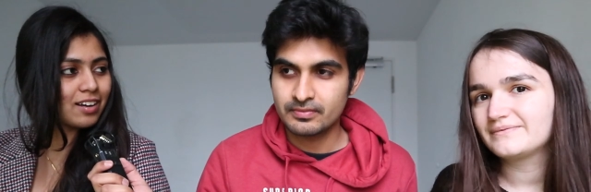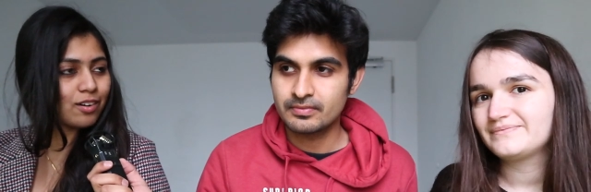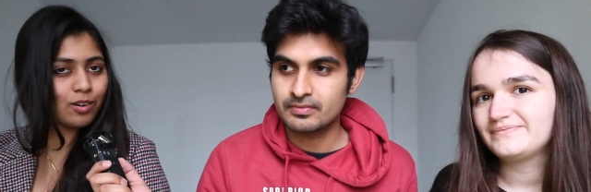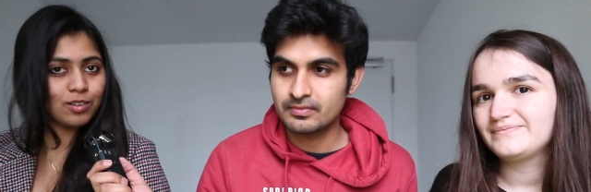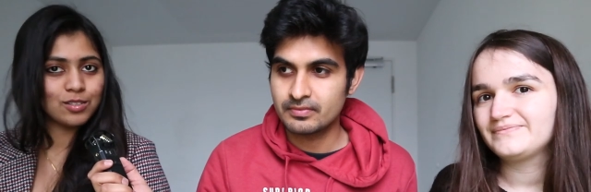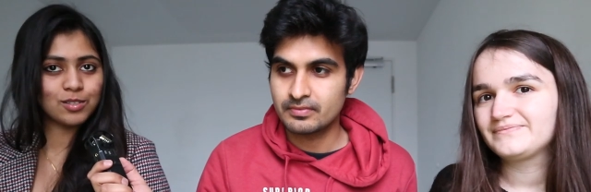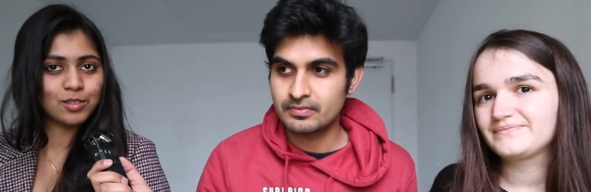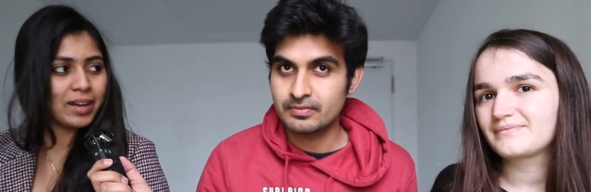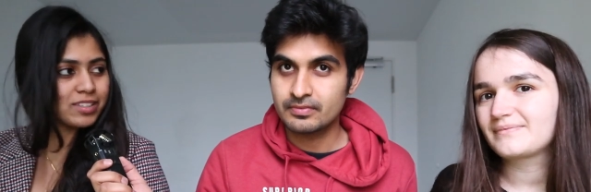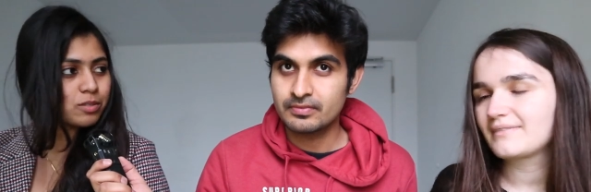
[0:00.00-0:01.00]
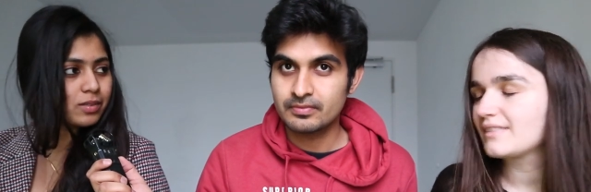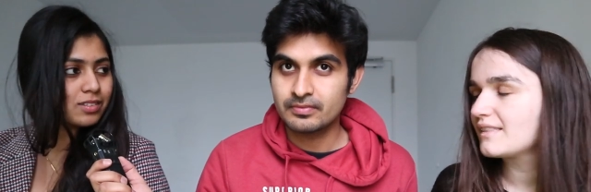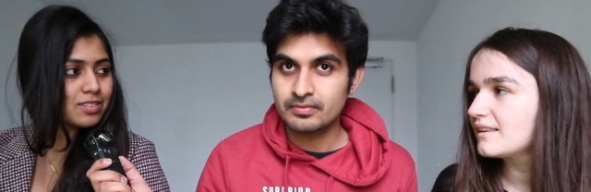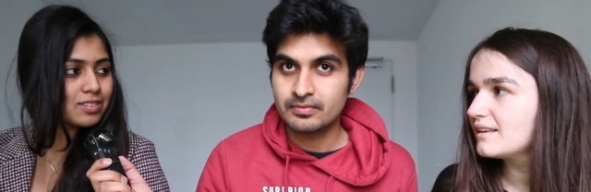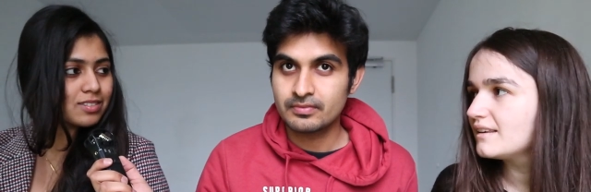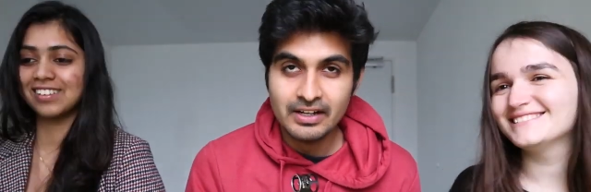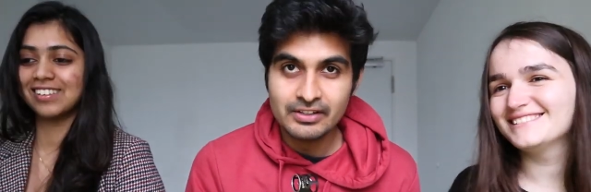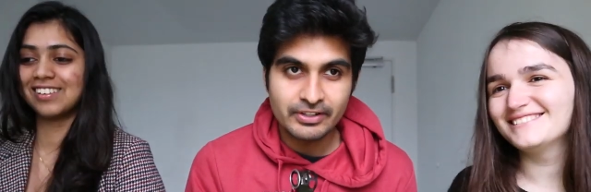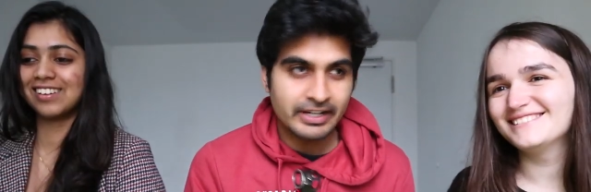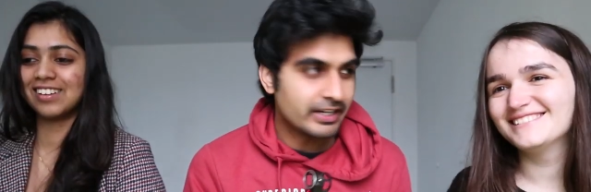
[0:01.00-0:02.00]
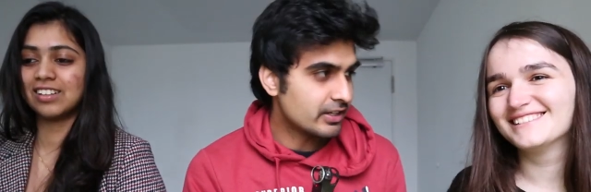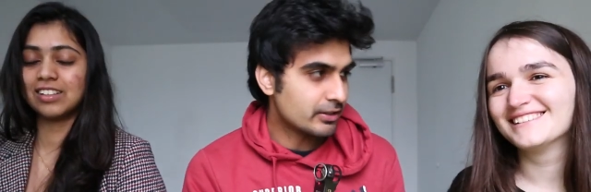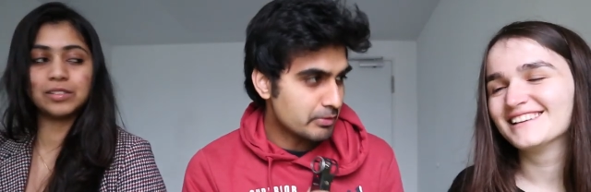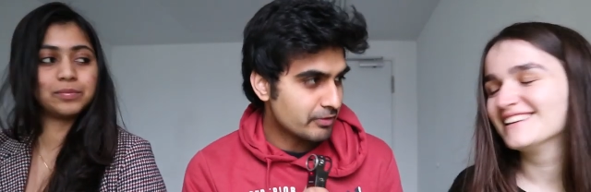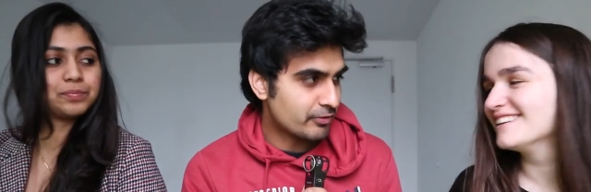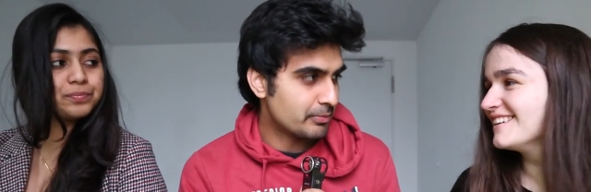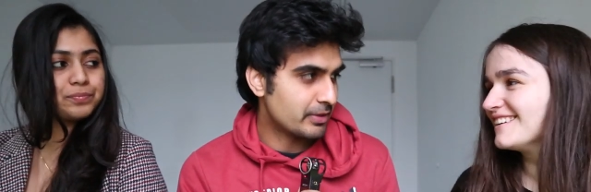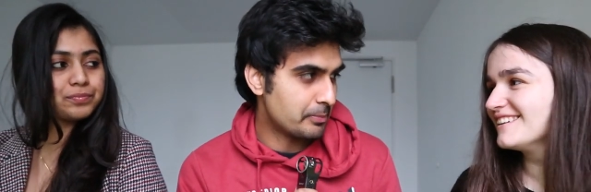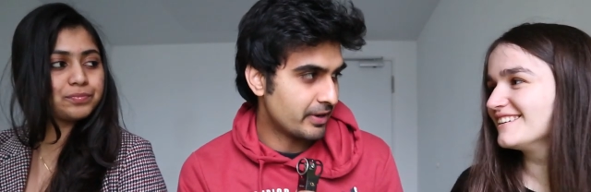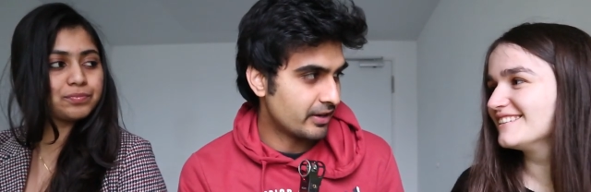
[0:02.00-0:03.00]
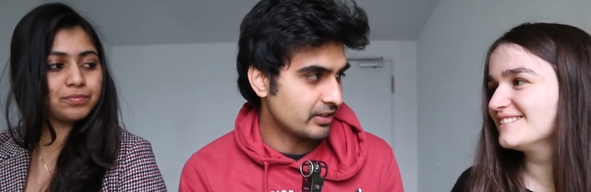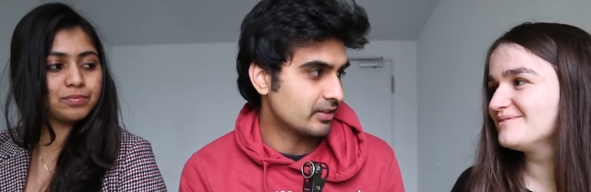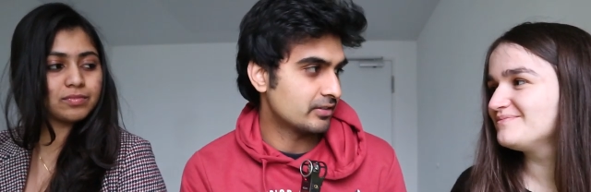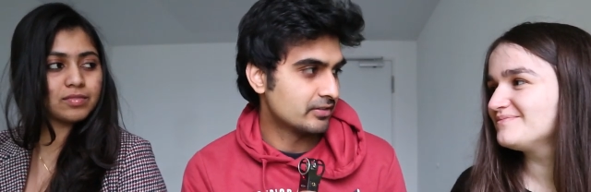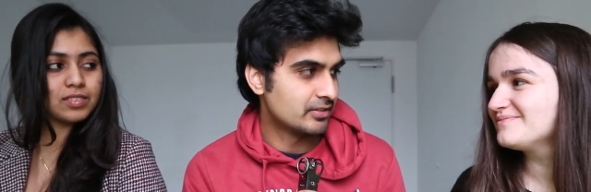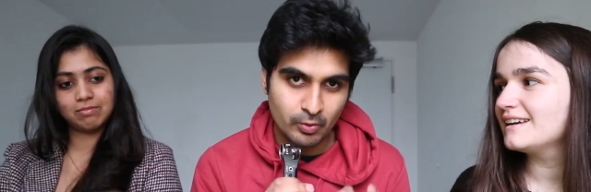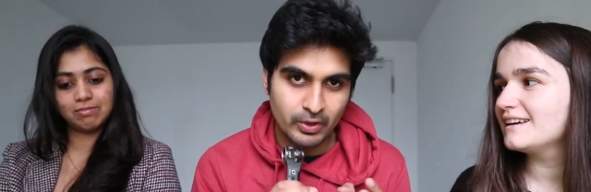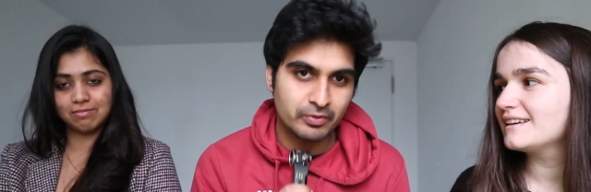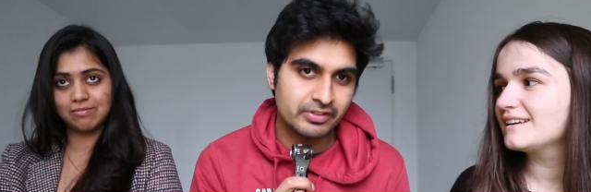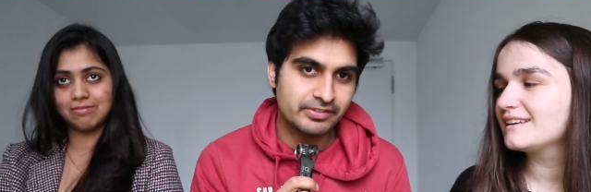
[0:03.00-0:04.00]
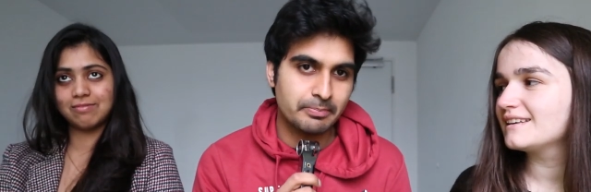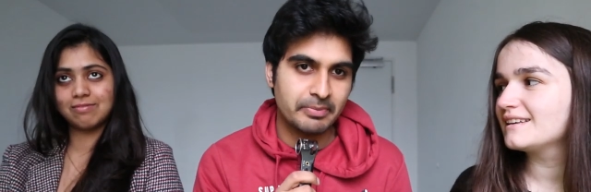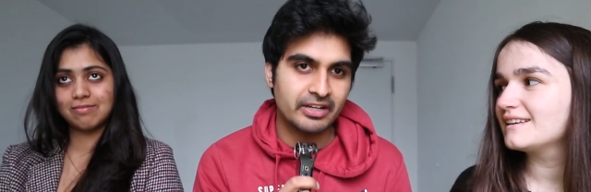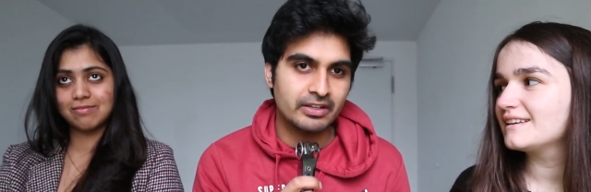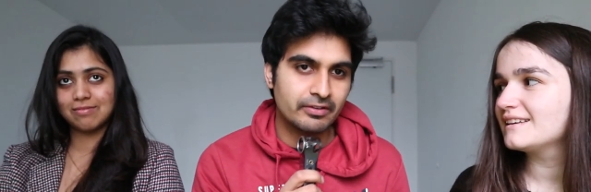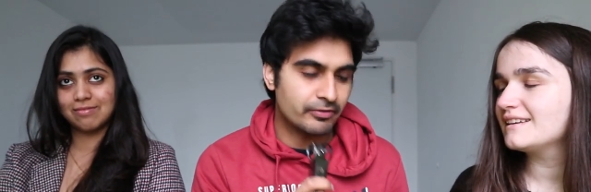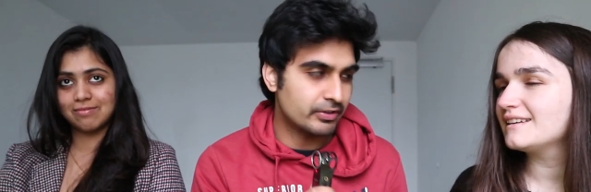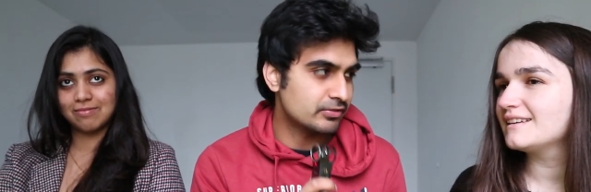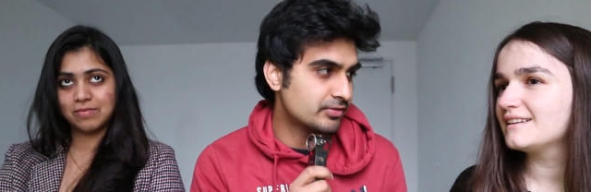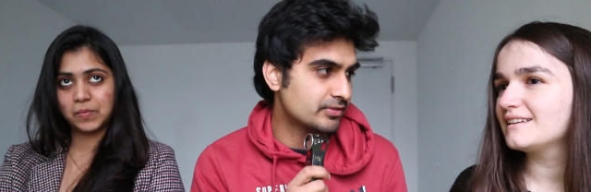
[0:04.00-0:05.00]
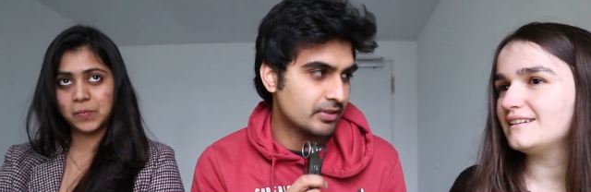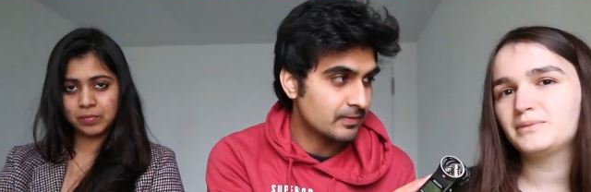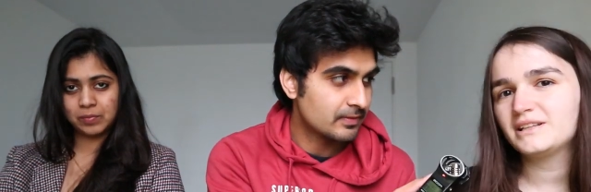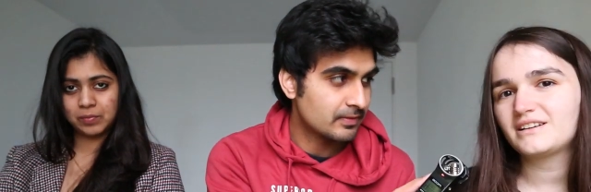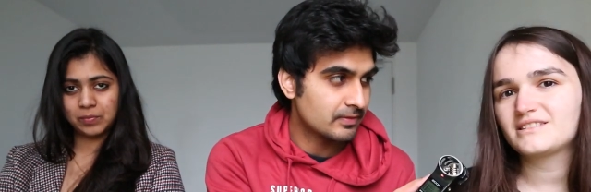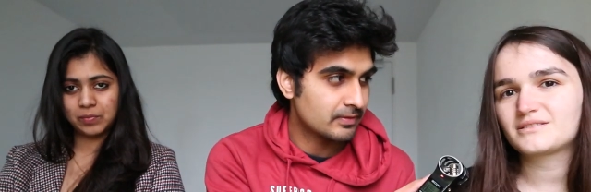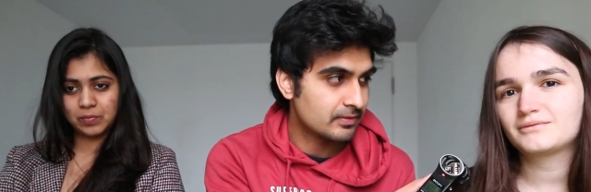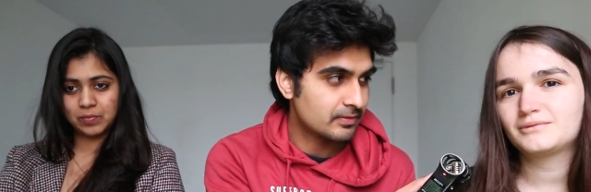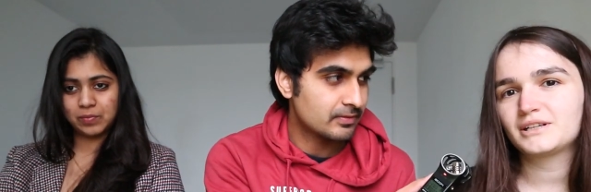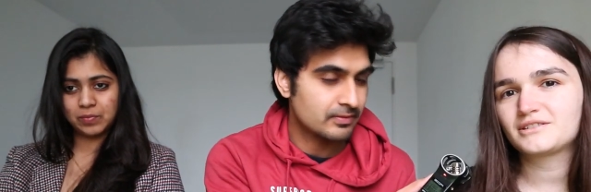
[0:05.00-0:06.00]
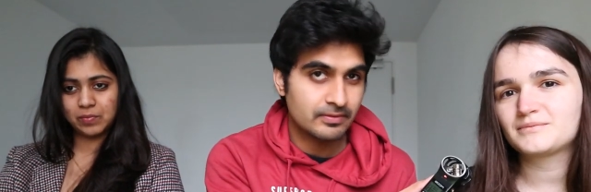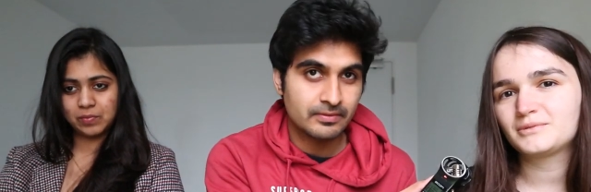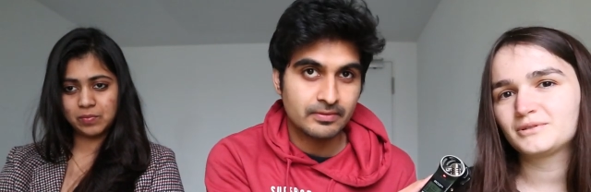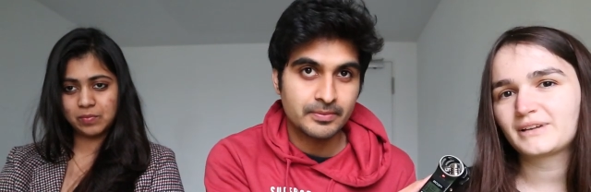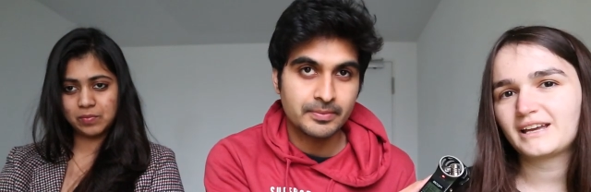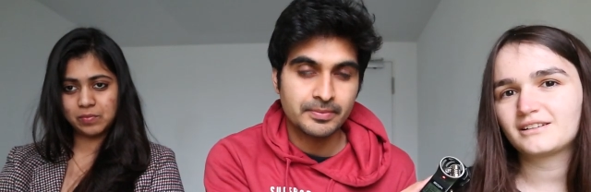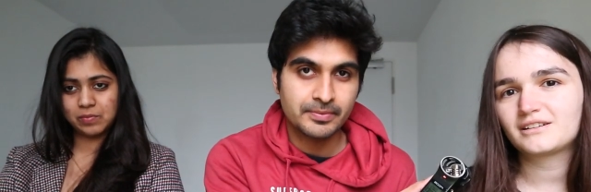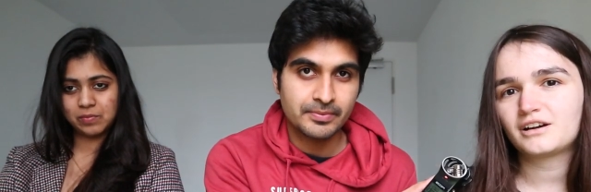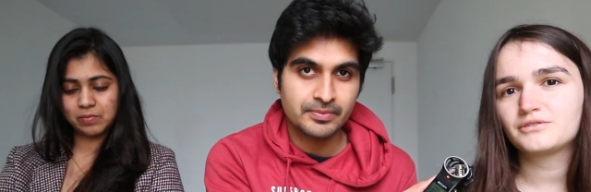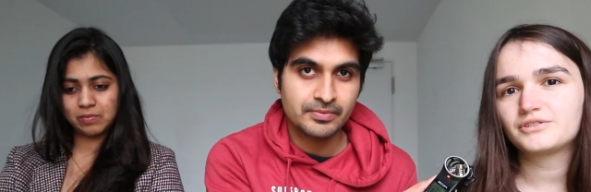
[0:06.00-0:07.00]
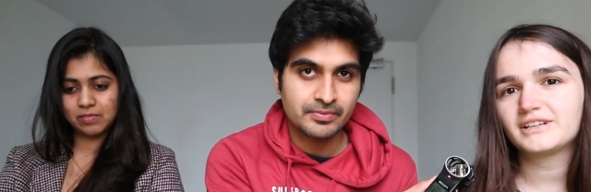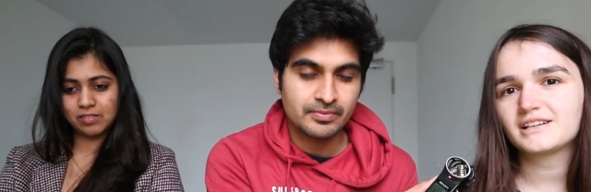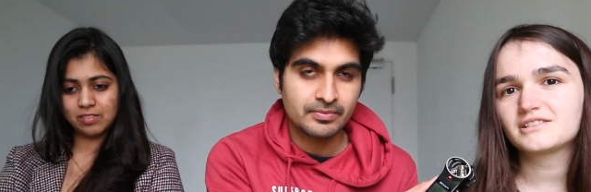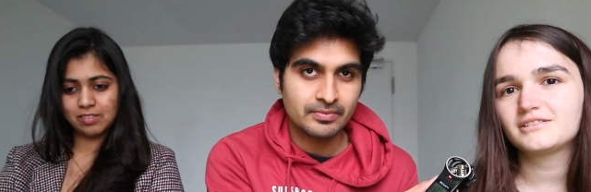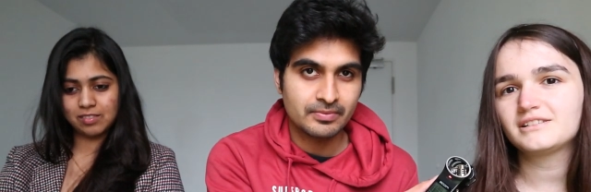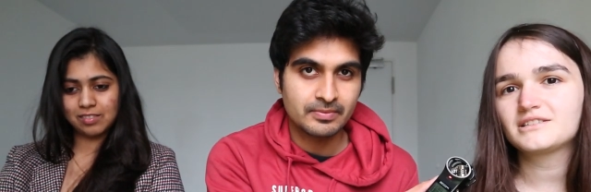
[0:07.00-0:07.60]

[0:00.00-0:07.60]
Speaker 1: and also batchmates.
Speaker 2: So Leti, coming from Albania, what was the big
Speaker 3: difference? Albania is quite a small country actually,